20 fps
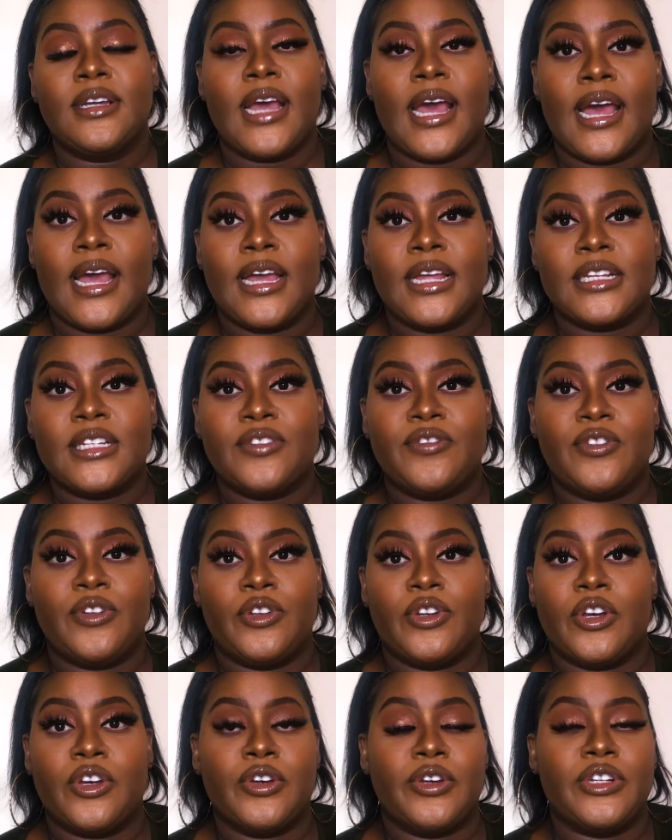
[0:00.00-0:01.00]
And if
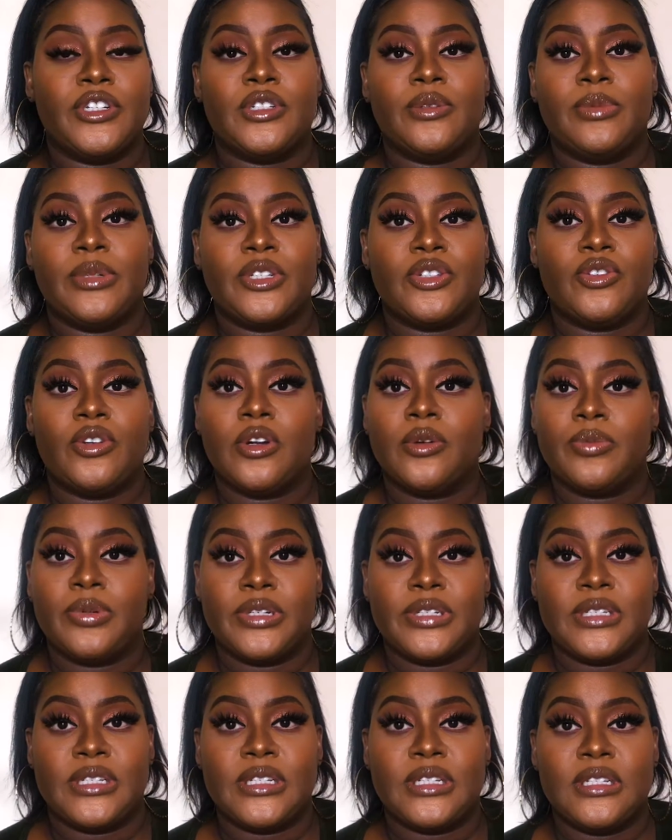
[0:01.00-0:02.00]
you're not going to be a strong
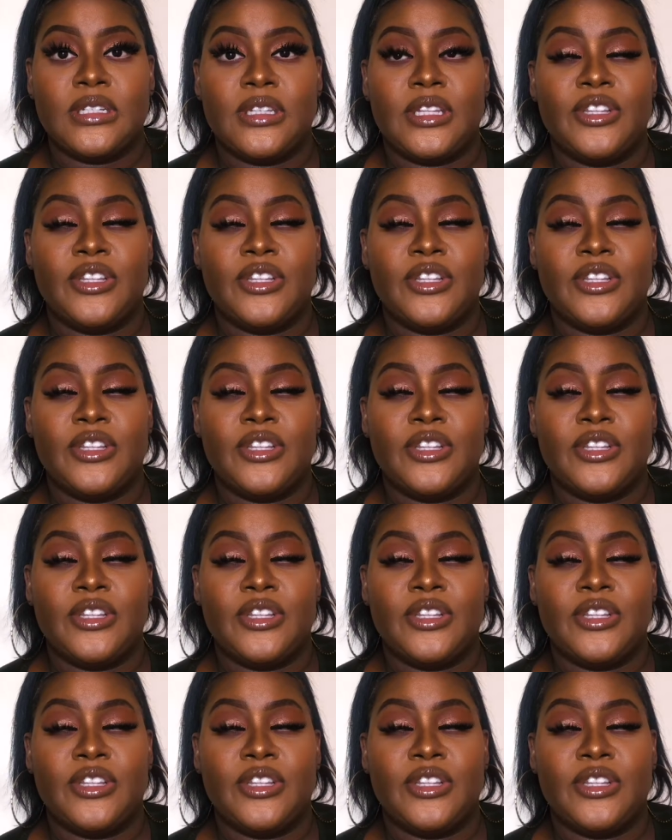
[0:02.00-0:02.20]
person,